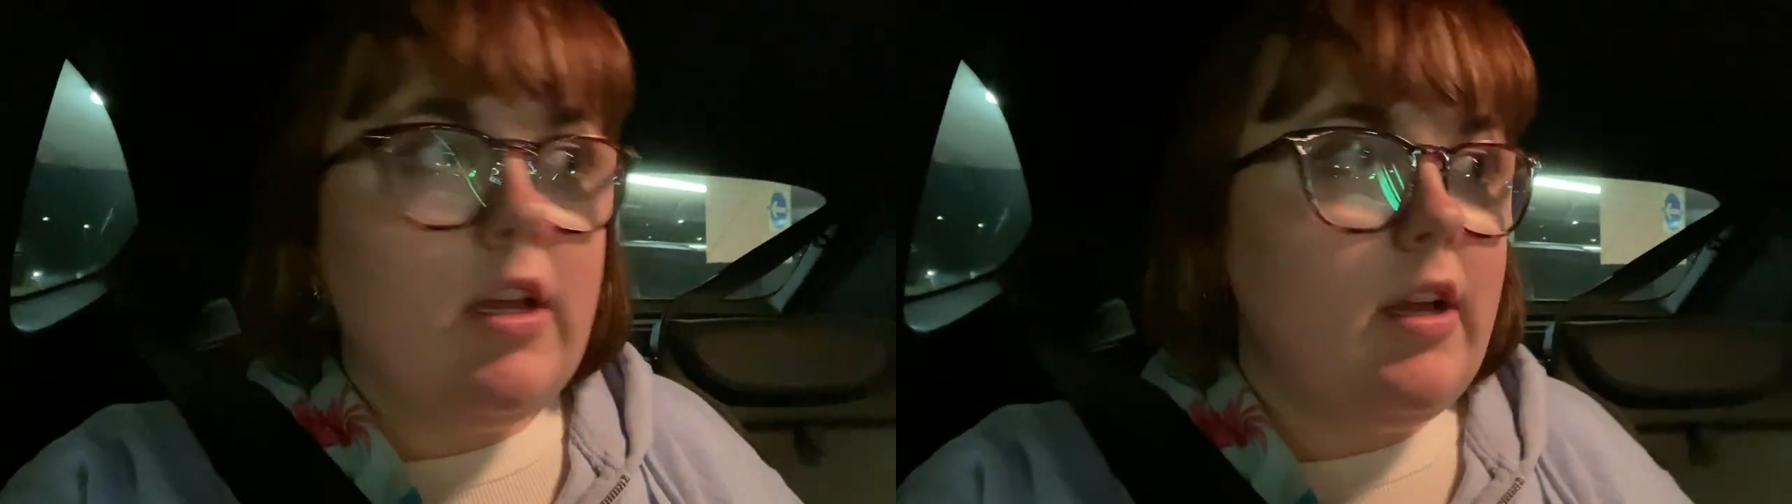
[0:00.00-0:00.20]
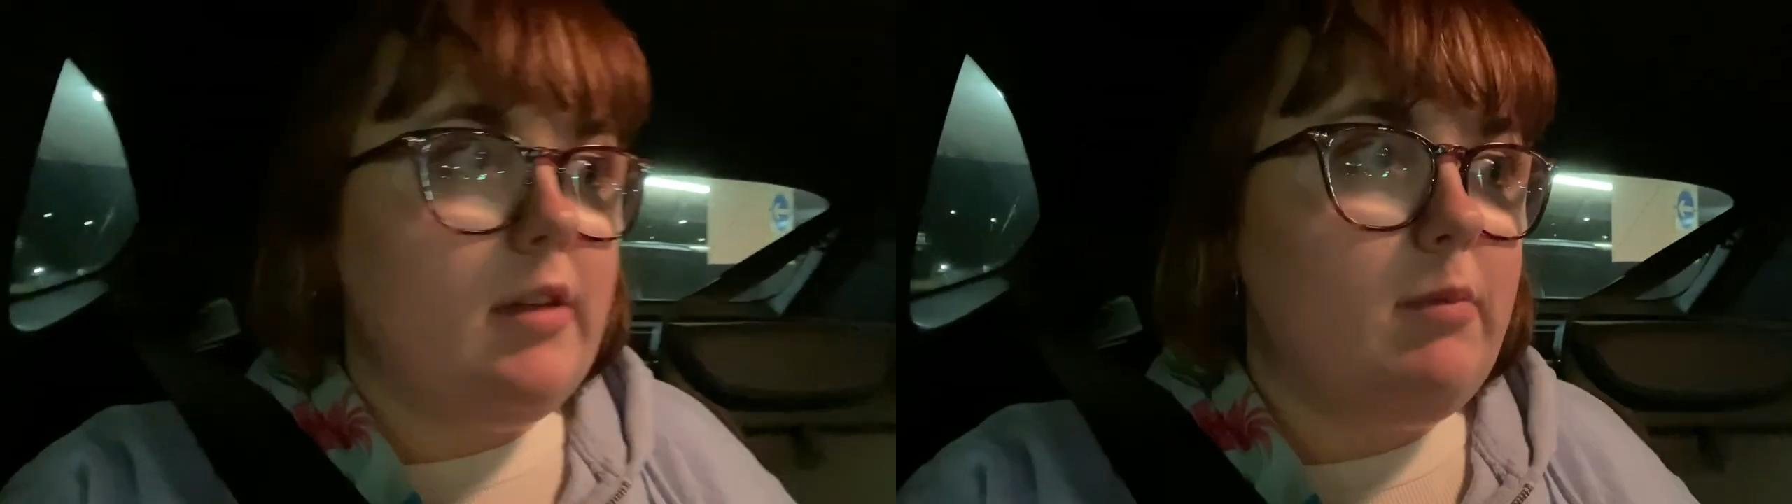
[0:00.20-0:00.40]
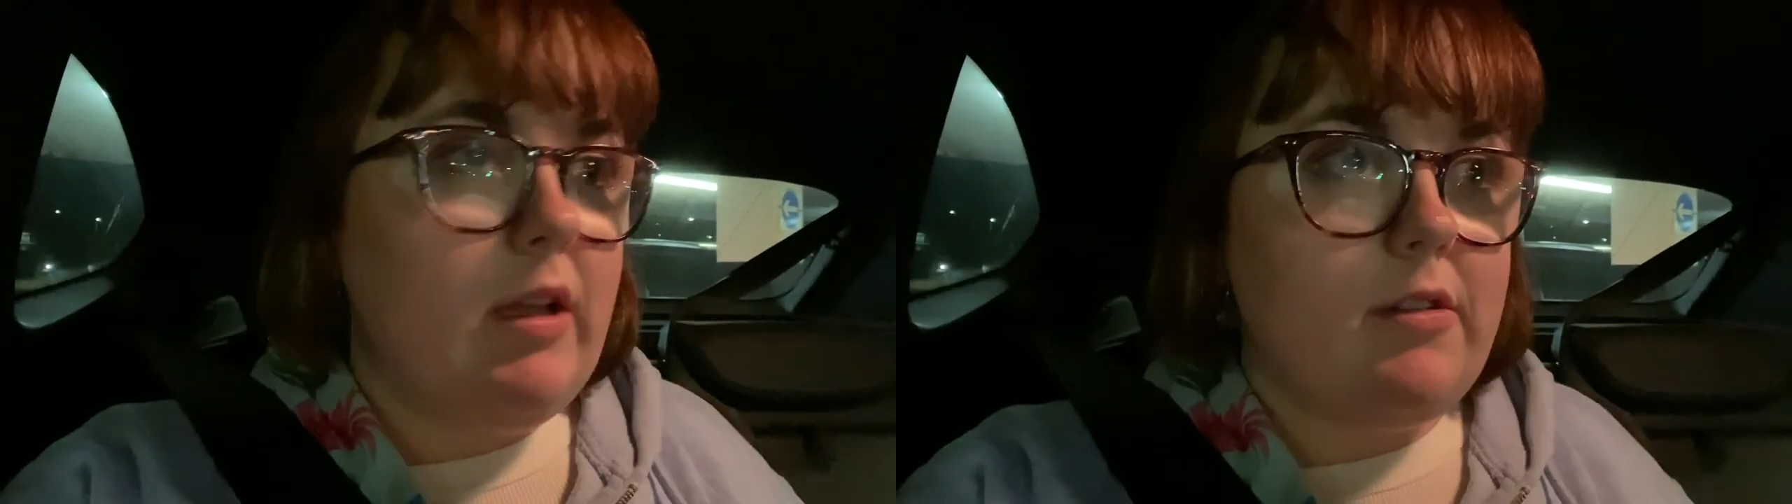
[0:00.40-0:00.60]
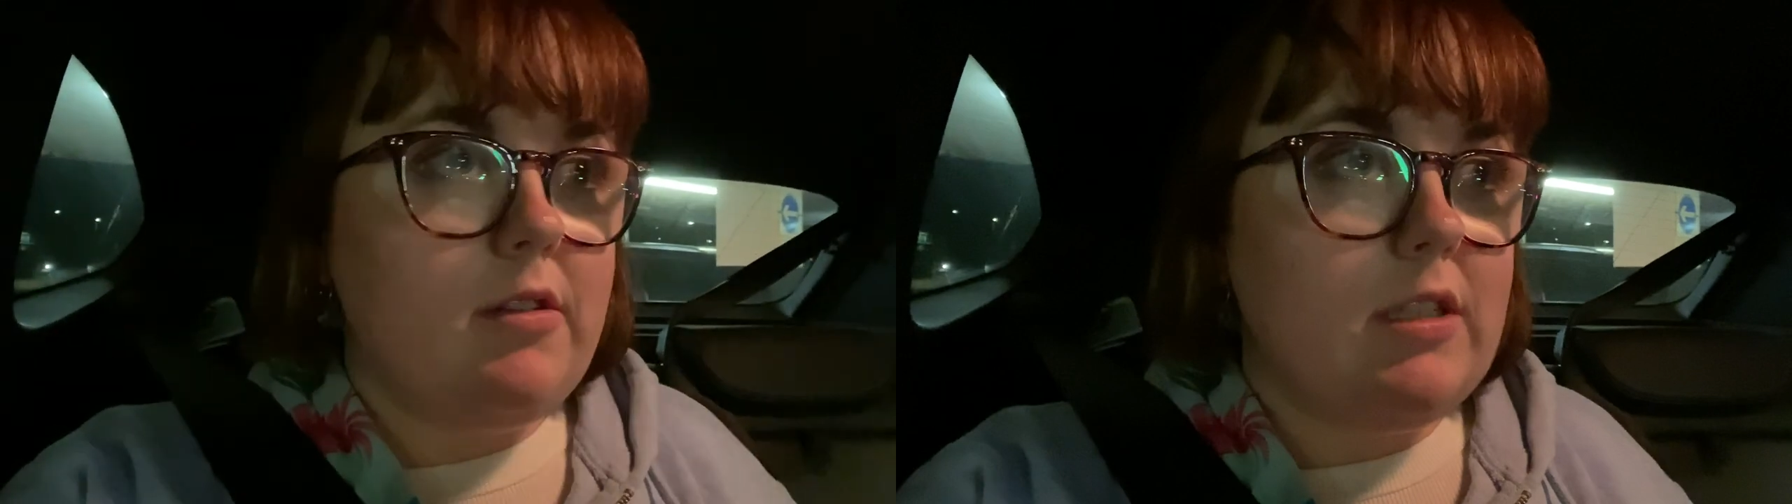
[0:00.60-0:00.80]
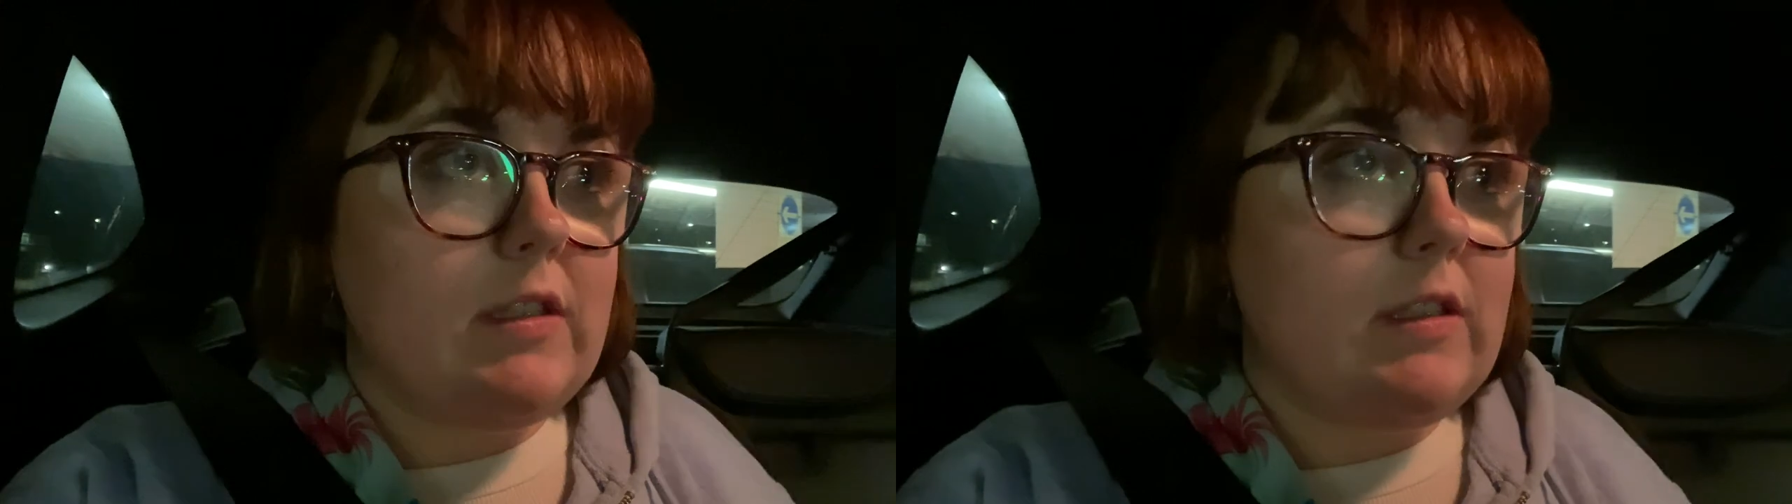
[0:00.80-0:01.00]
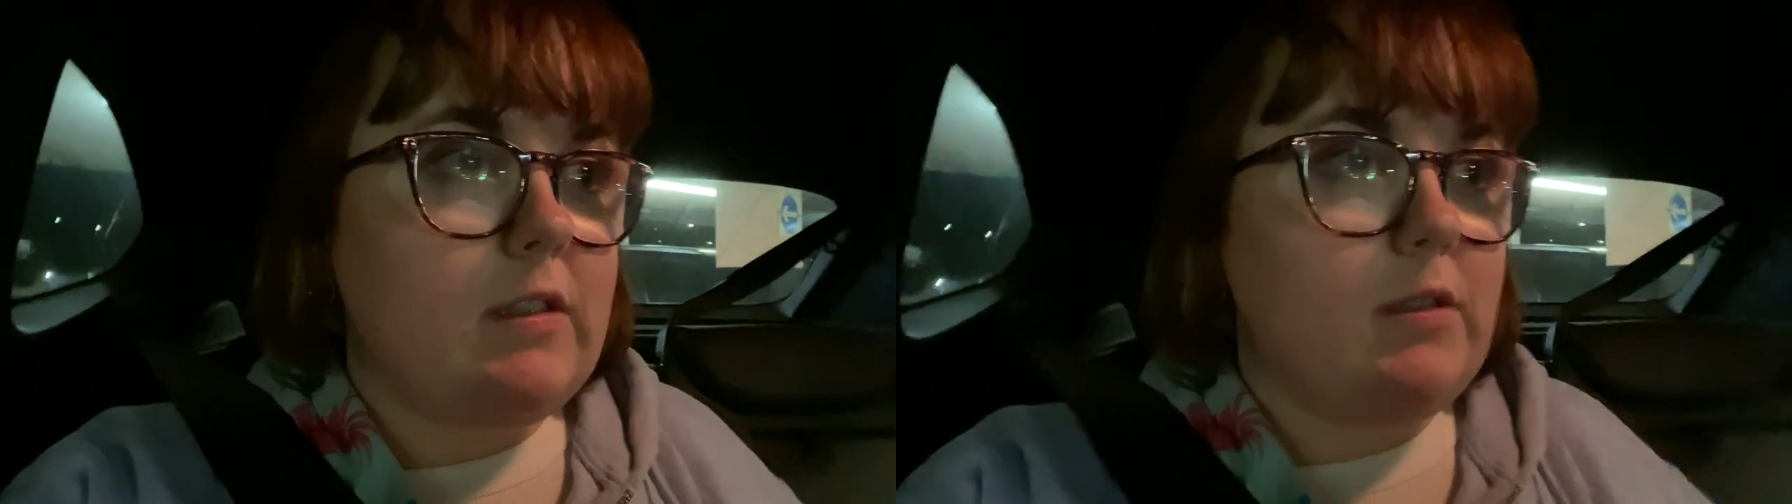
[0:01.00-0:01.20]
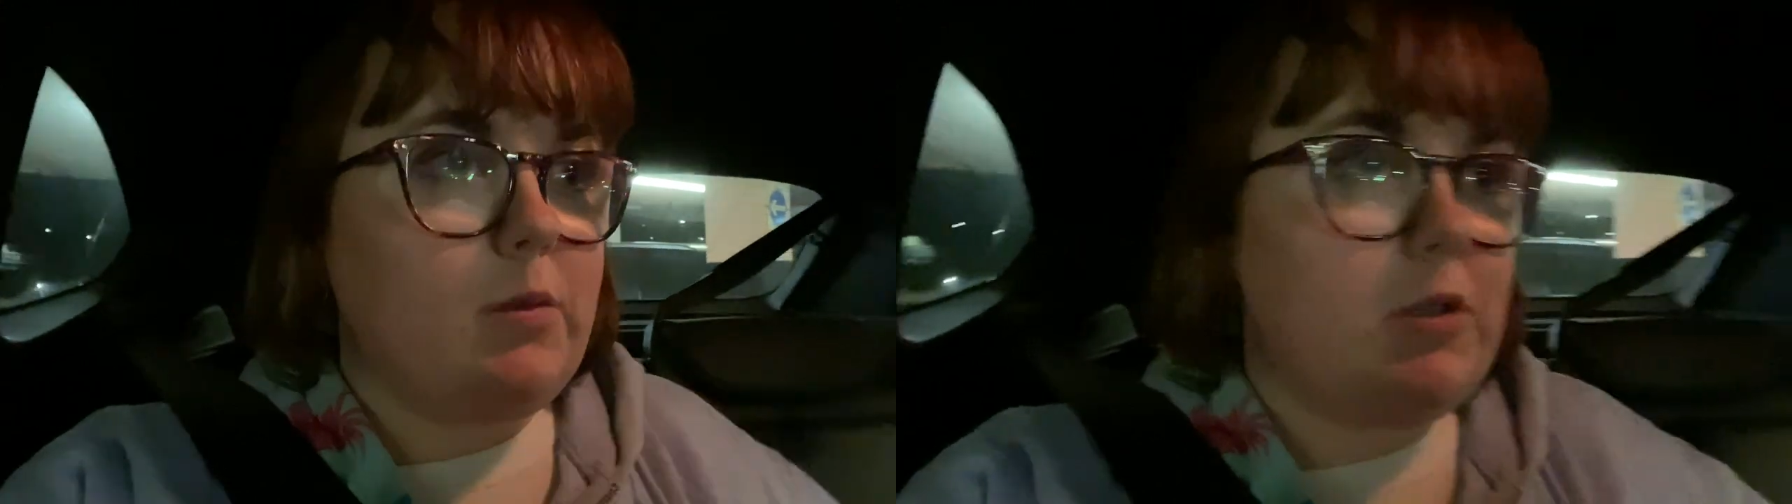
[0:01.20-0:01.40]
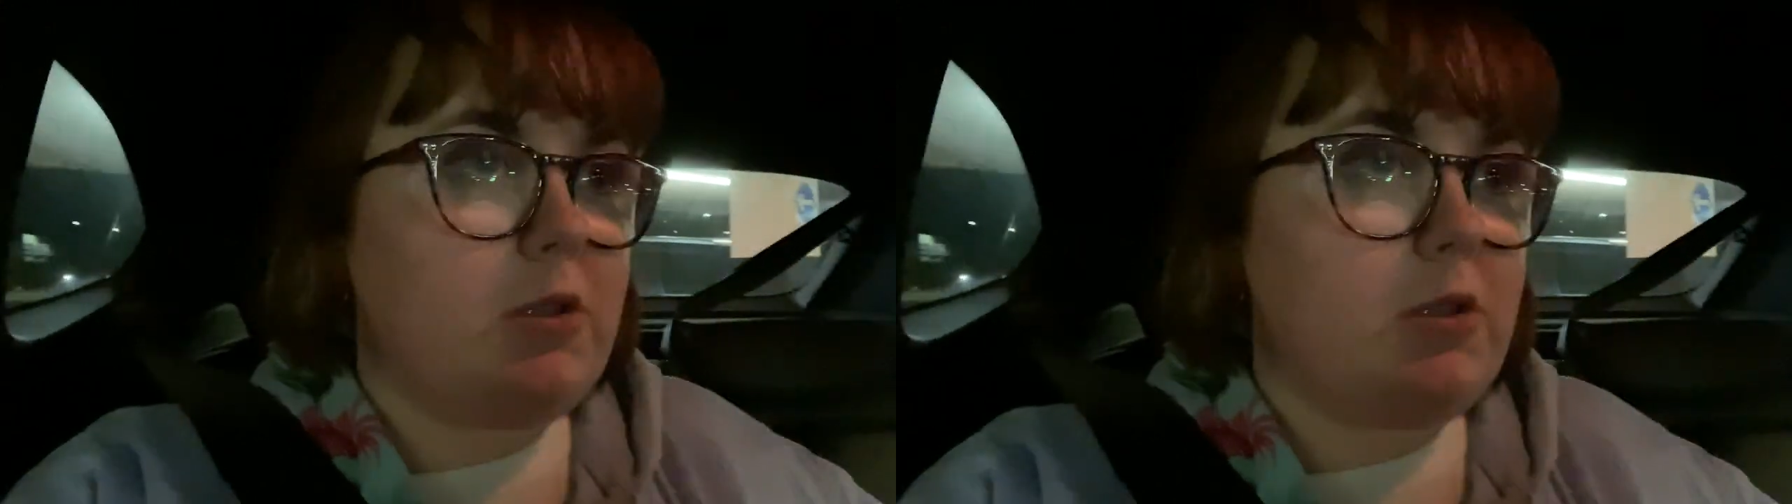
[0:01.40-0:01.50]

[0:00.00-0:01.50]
and medical assistance was